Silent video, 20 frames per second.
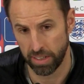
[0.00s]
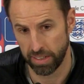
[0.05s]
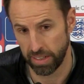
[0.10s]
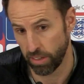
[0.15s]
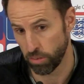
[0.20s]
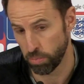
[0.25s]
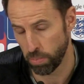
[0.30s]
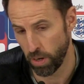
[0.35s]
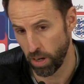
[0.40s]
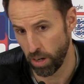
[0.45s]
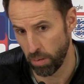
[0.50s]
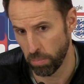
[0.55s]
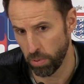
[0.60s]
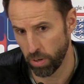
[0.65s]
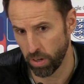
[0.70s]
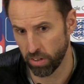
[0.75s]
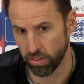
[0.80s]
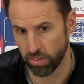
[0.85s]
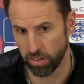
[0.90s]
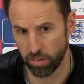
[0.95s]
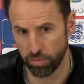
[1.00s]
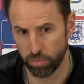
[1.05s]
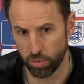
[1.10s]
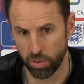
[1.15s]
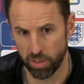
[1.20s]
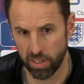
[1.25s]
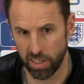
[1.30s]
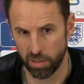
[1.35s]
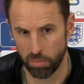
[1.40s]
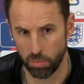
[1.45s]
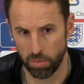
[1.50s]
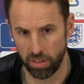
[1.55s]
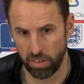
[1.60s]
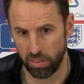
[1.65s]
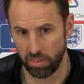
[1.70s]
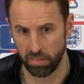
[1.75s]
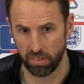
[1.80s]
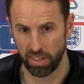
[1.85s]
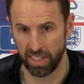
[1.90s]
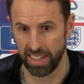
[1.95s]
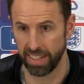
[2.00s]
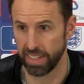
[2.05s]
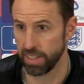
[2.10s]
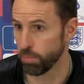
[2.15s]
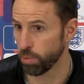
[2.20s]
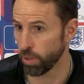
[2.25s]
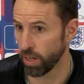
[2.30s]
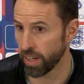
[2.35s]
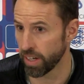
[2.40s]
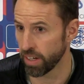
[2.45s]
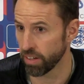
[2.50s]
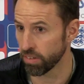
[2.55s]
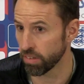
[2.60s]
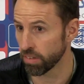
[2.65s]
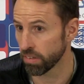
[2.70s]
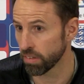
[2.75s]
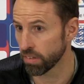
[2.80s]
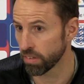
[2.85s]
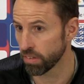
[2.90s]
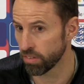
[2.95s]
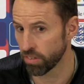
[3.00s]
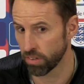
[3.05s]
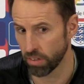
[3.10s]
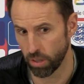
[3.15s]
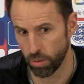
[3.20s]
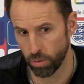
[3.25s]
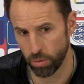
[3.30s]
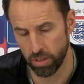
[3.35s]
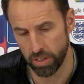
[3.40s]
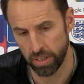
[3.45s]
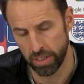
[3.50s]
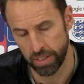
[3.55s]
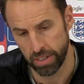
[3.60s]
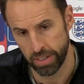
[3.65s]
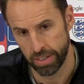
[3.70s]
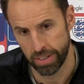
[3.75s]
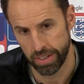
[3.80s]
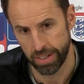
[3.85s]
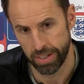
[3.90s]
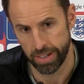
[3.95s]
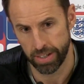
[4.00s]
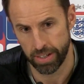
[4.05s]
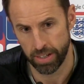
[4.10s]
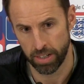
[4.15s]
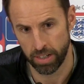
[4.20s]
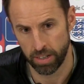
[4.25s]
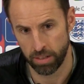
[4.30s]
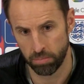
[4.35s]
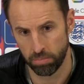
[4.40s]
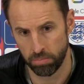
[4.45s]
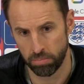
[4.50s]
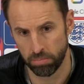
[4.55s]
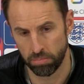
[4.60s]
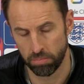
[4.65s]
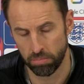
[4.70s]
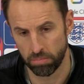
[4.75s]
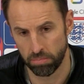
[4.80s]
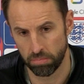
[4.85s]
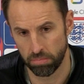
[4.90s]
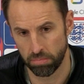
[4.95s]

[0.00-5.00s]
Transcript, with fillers: and that's part and parcel of working with elite players. So um,